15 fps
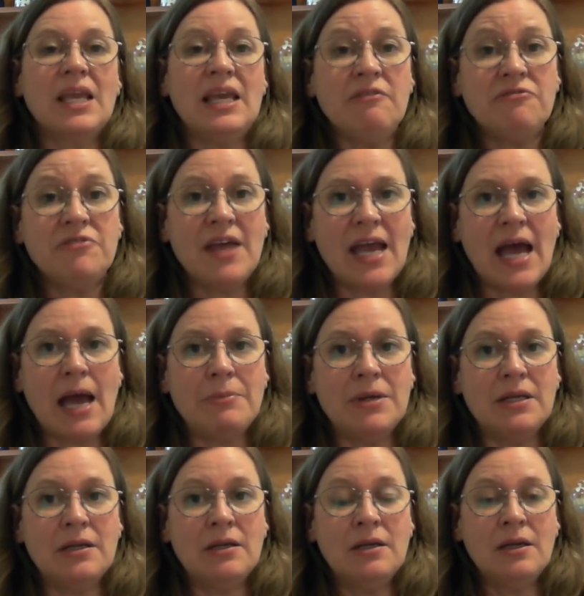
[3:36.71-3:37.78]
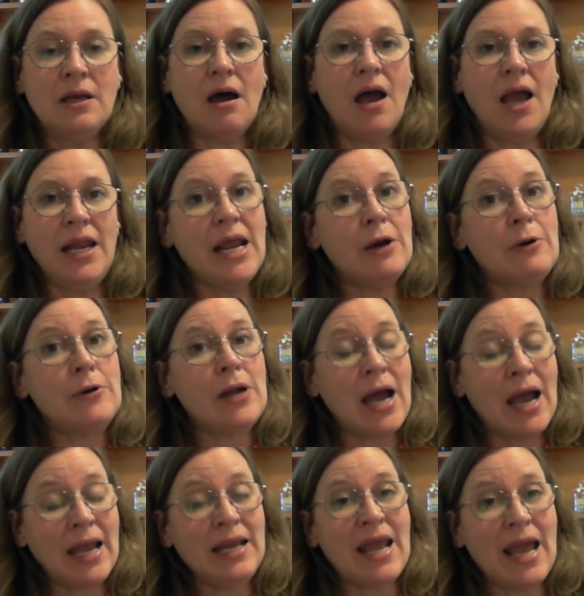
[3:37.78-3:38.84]
if they happen, I
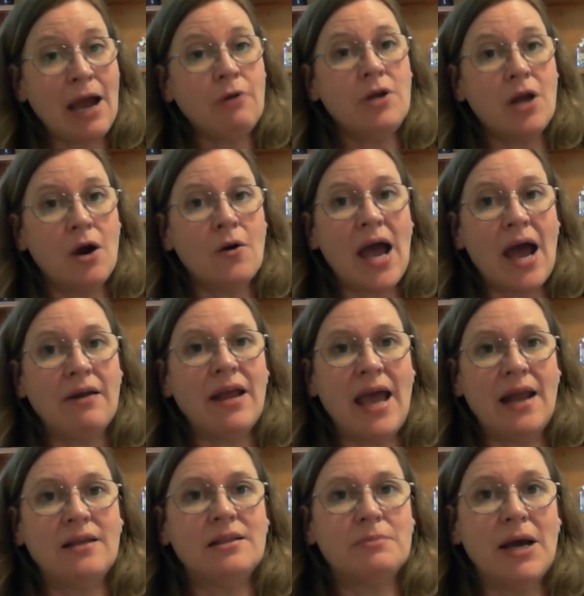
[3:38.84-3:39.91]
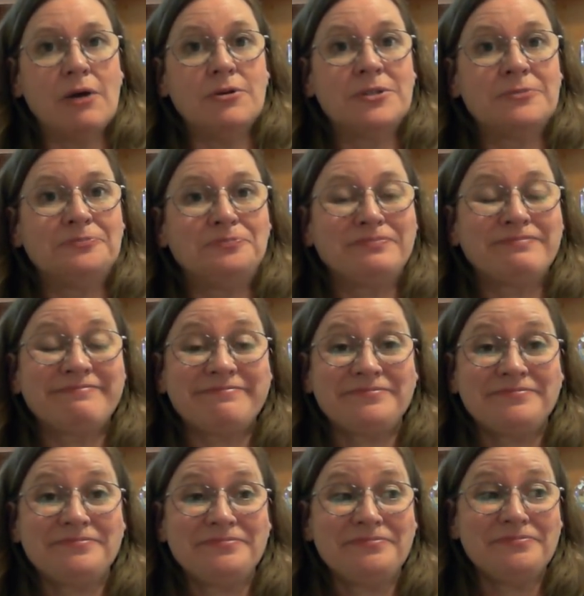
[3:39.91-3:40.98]
now know how to edit them out.
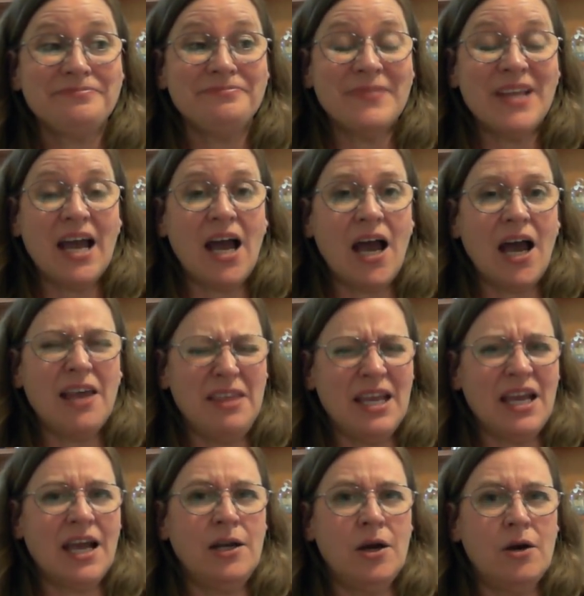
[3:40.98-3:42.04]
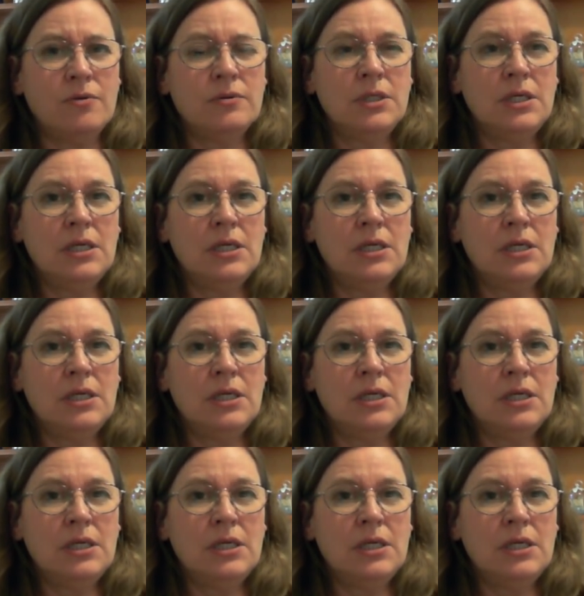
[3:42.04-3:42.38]
I think I know.